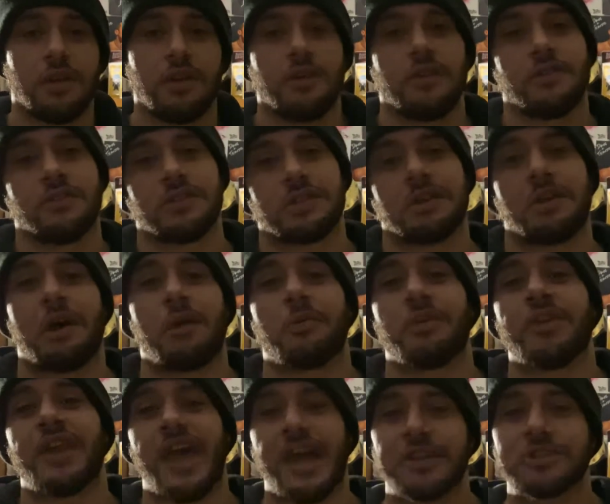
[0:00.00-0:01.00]
So I will
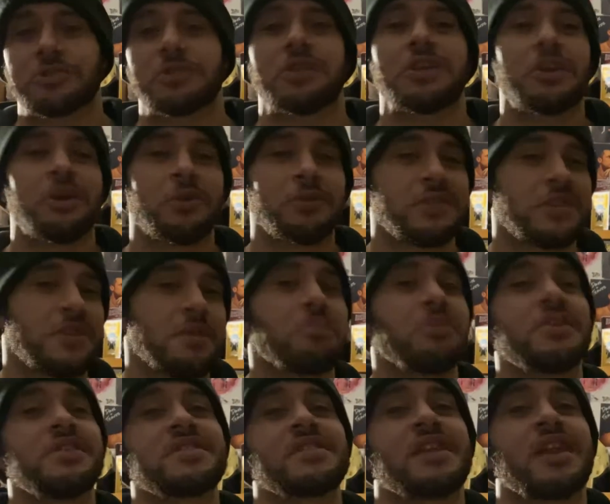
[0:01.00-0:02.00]
naturally go to the
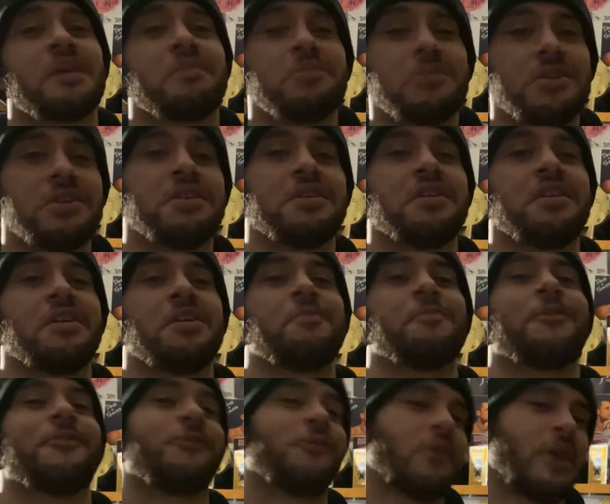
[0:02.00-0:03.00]
place that I put it
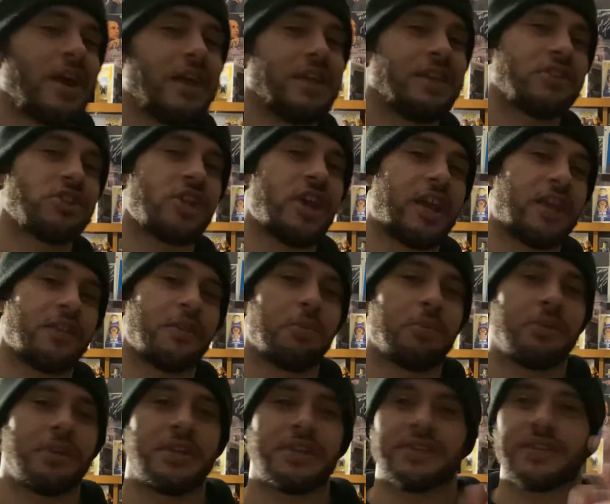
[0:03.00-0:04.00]
before I check the
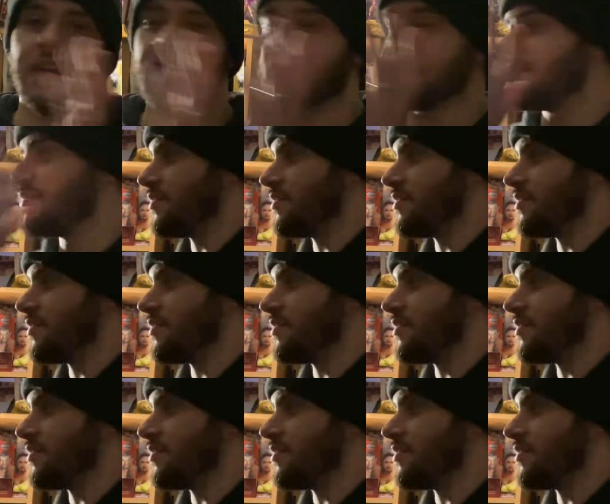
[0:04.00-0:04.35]
place that's,